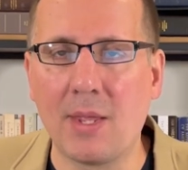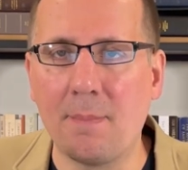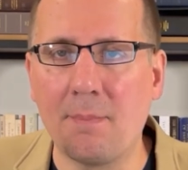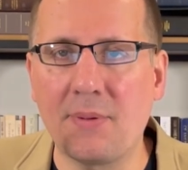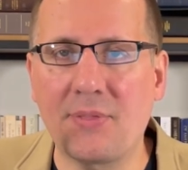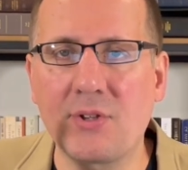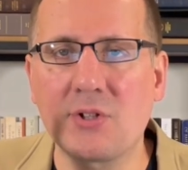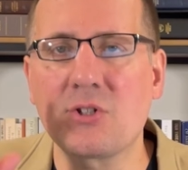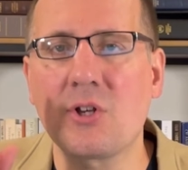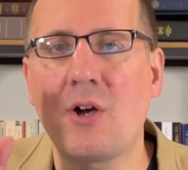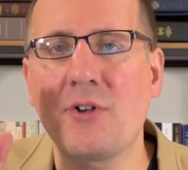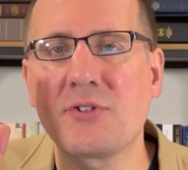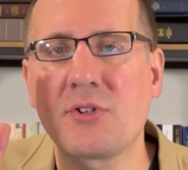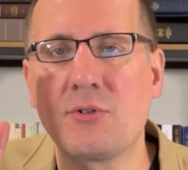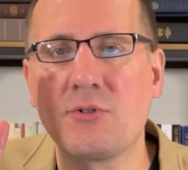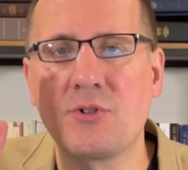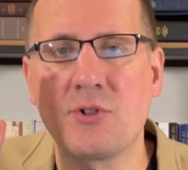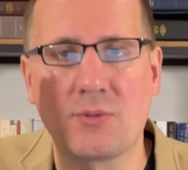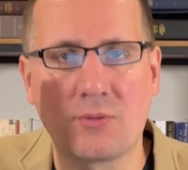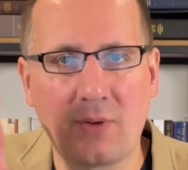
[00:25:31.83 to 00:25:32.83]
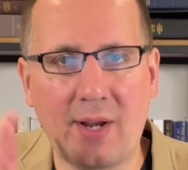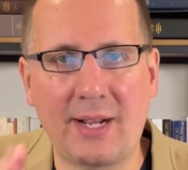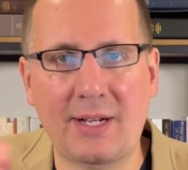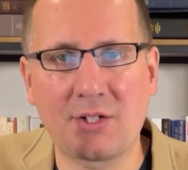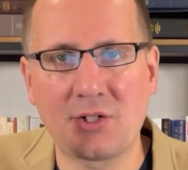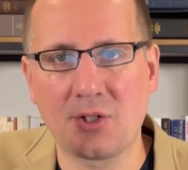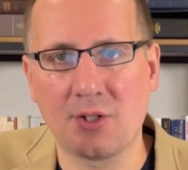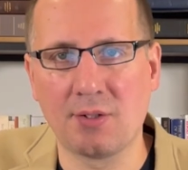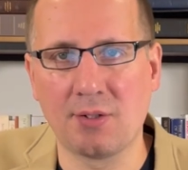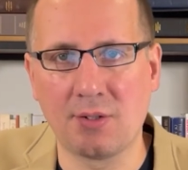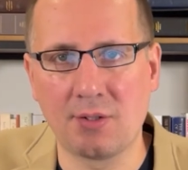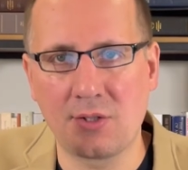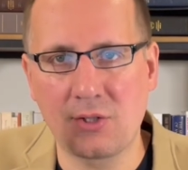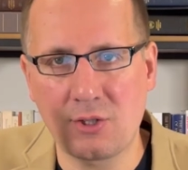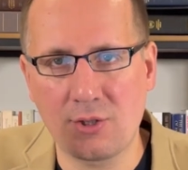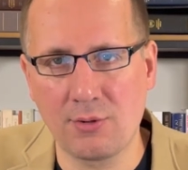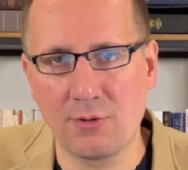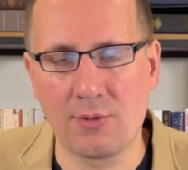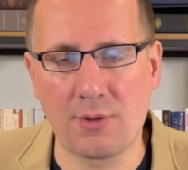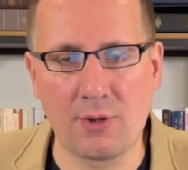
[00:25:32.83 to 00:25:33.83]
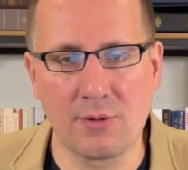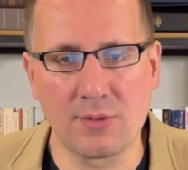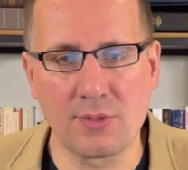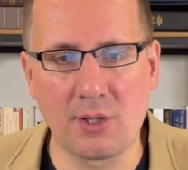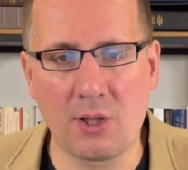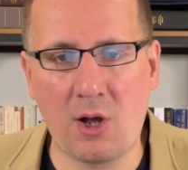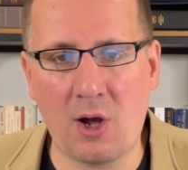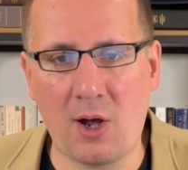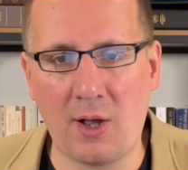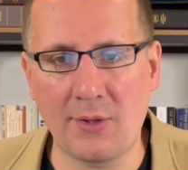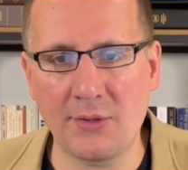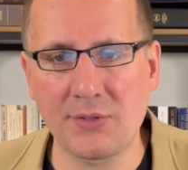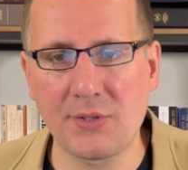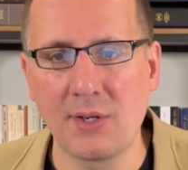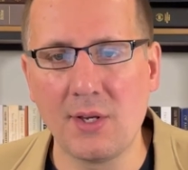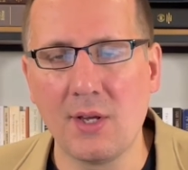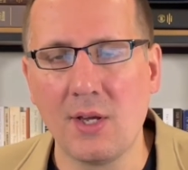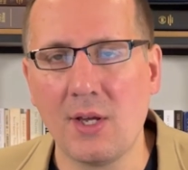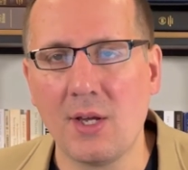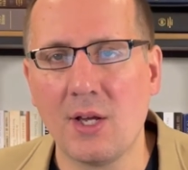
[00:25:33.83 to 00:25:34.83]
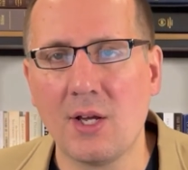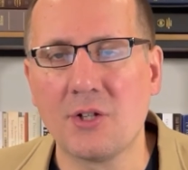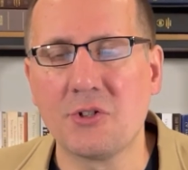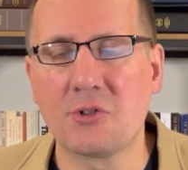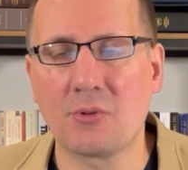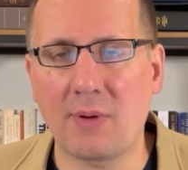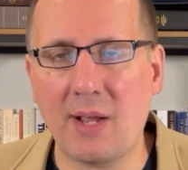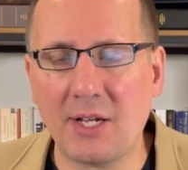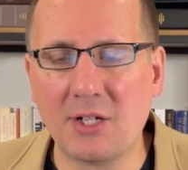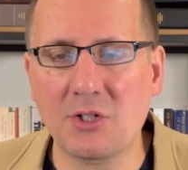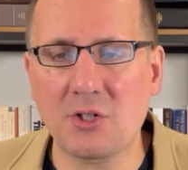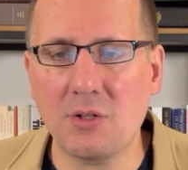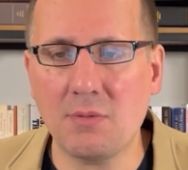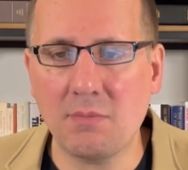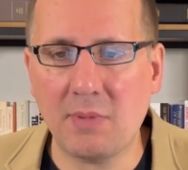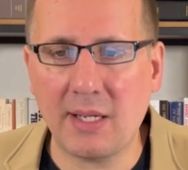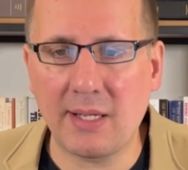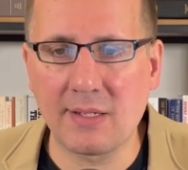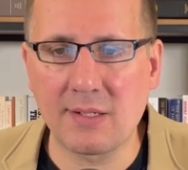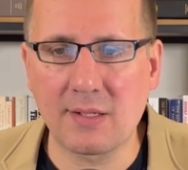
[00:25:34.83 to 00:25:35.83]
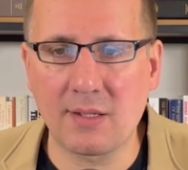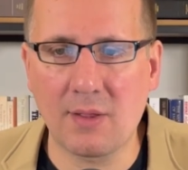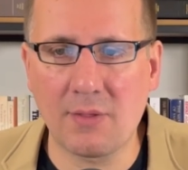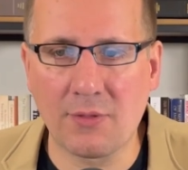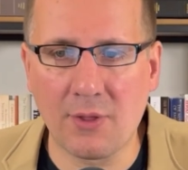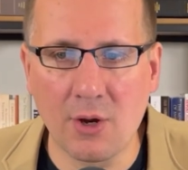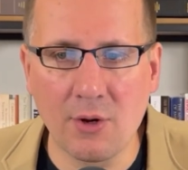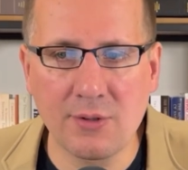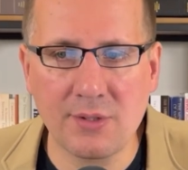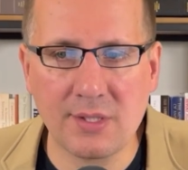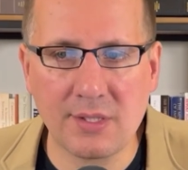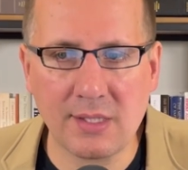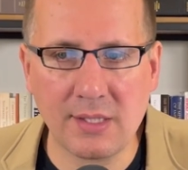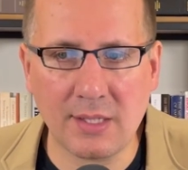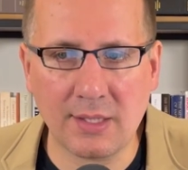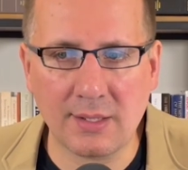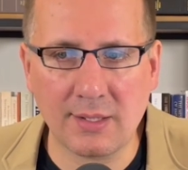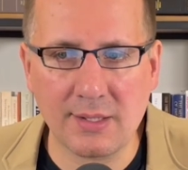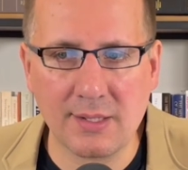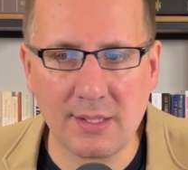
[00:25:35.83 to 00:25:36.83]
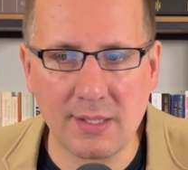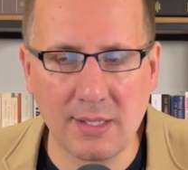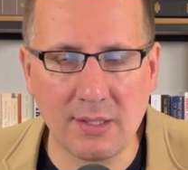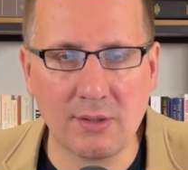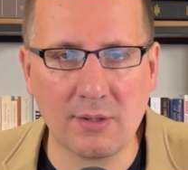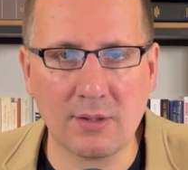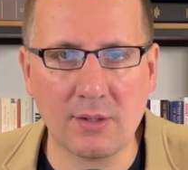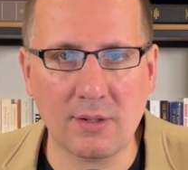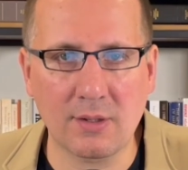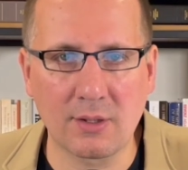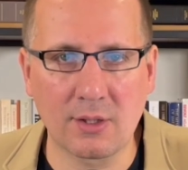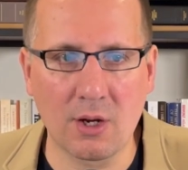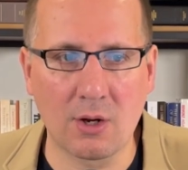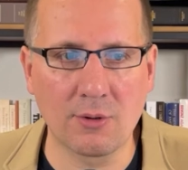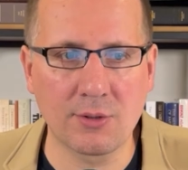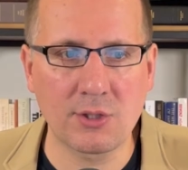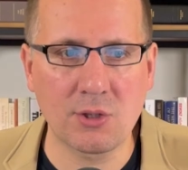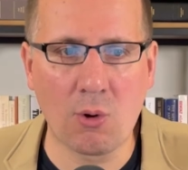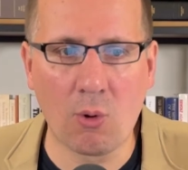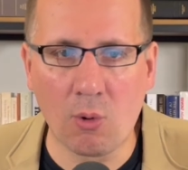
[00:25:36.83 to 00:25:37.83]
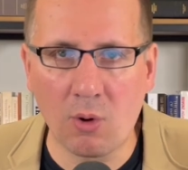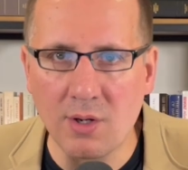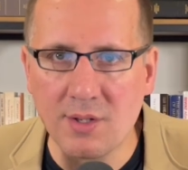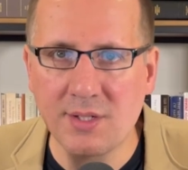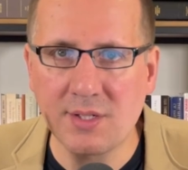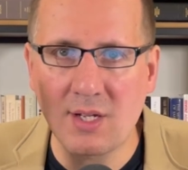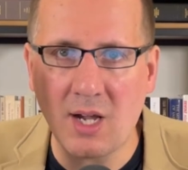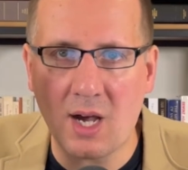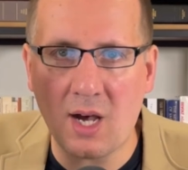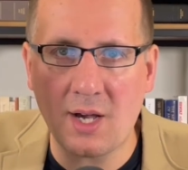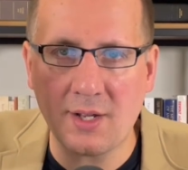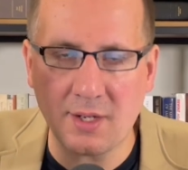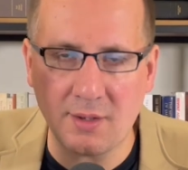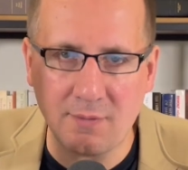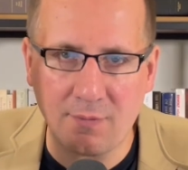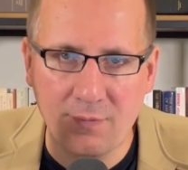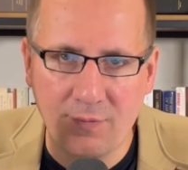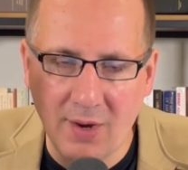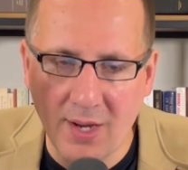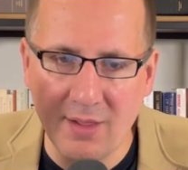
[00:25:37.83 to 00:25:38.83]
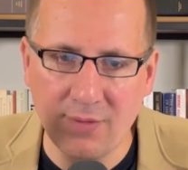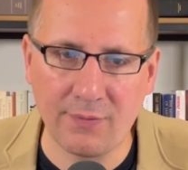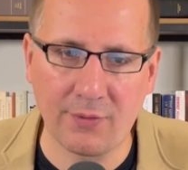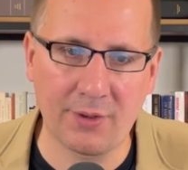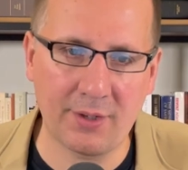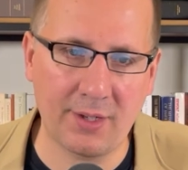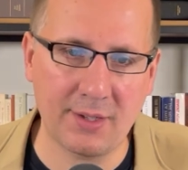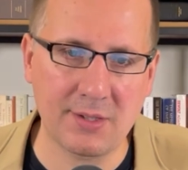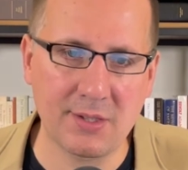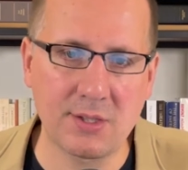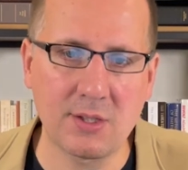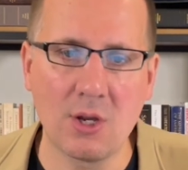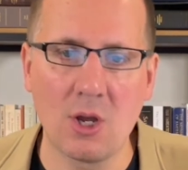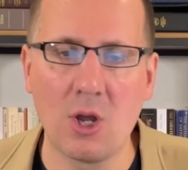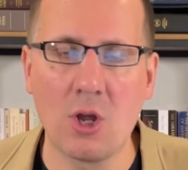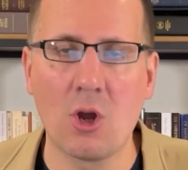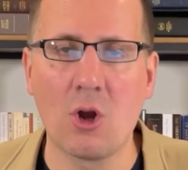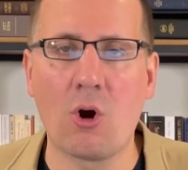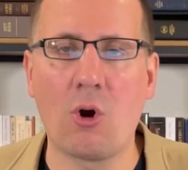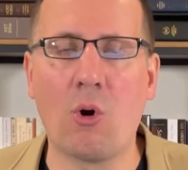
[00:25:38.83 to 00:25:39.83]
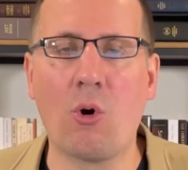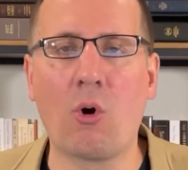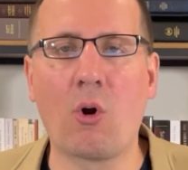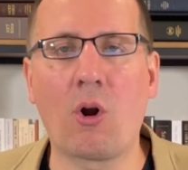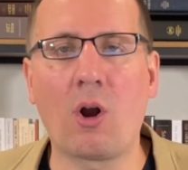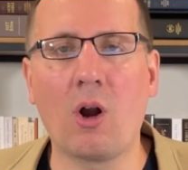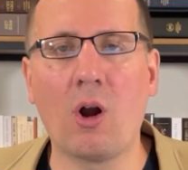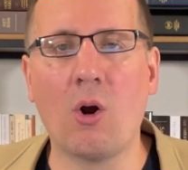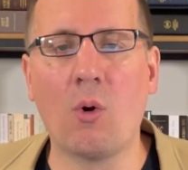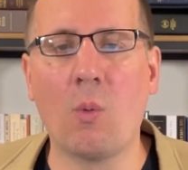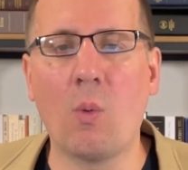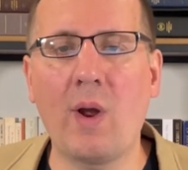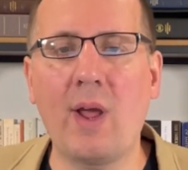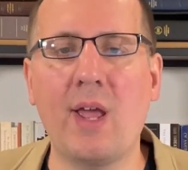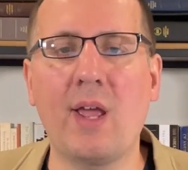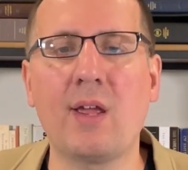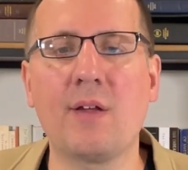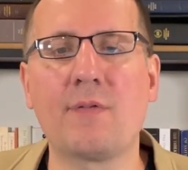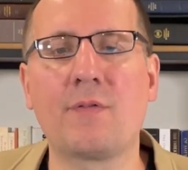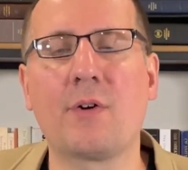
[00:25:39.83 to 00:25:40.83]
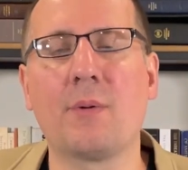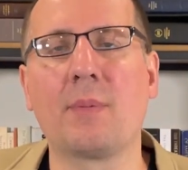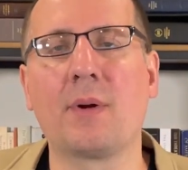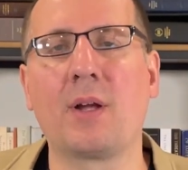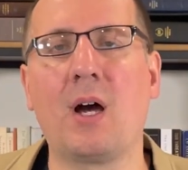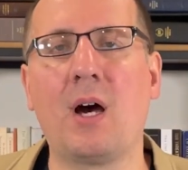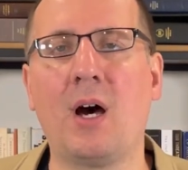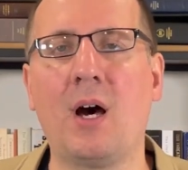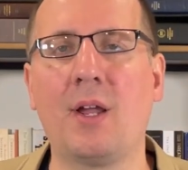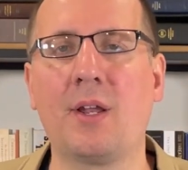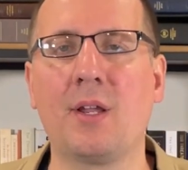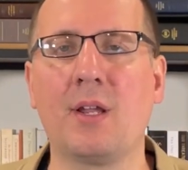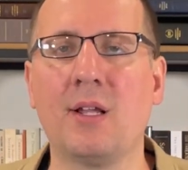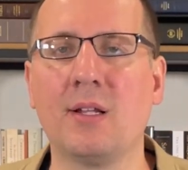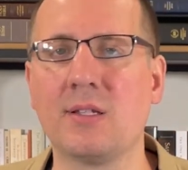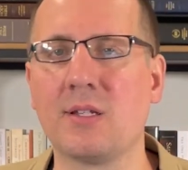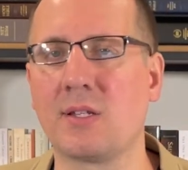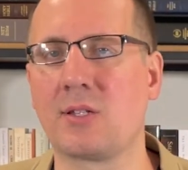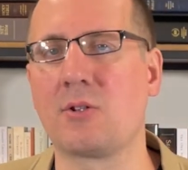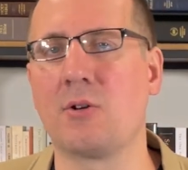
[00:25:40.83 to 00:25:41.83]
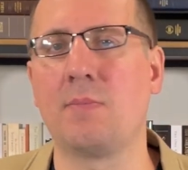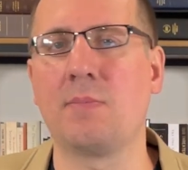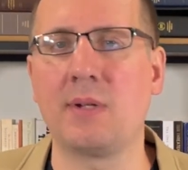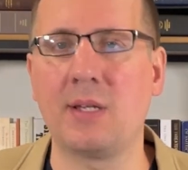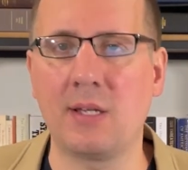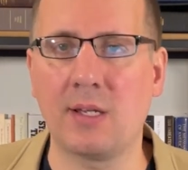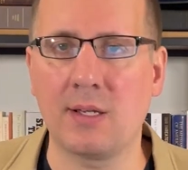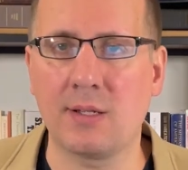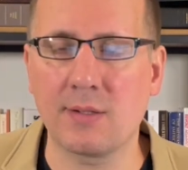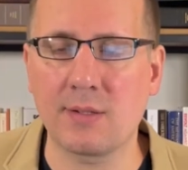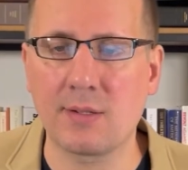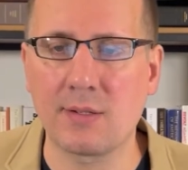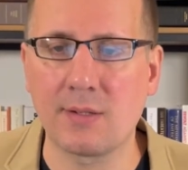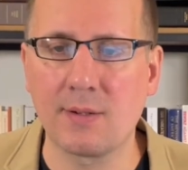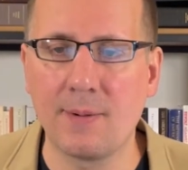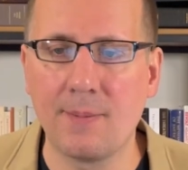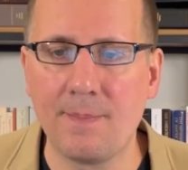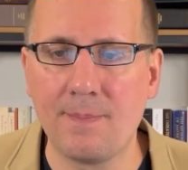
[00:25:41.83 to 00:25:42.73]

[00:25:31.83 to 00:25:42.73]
But there's also direction to those laws. Direction means that those things either go towards God in faithfulness or away from God in disobedience.